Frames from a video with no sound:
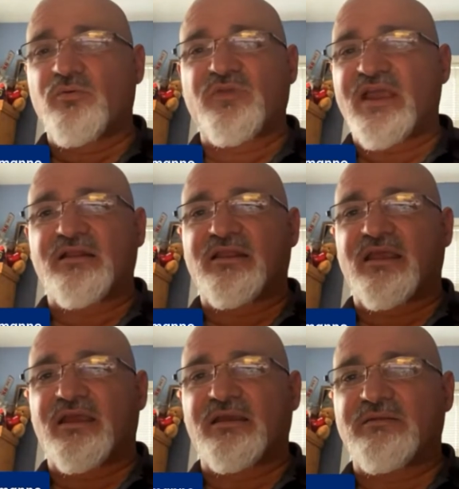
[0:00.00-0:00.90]

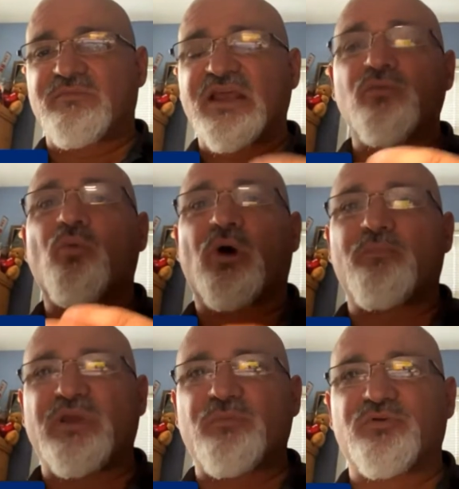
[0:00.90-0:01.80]
they didn't want
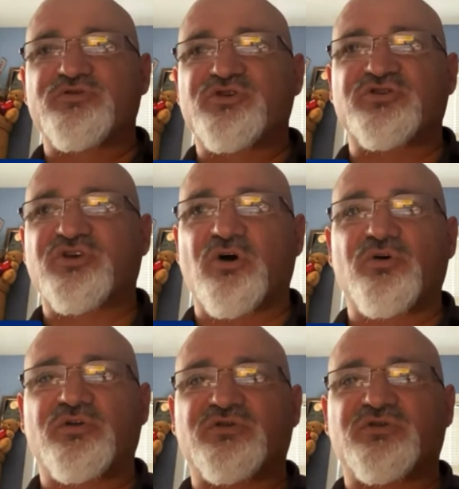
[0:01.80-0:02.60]
people to just go